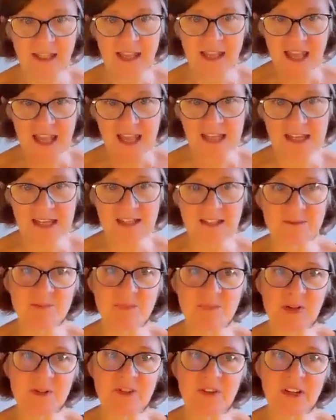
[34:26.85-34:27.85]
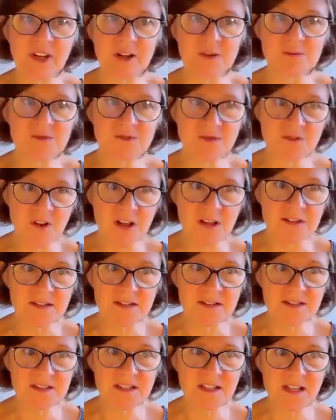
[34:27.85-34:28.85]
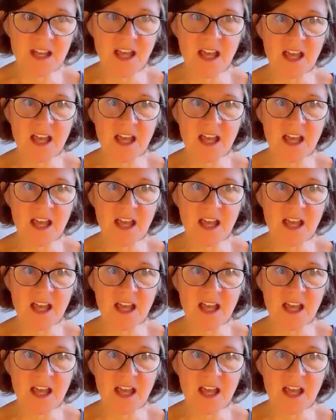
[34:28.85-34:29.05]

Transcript: in, and building up trust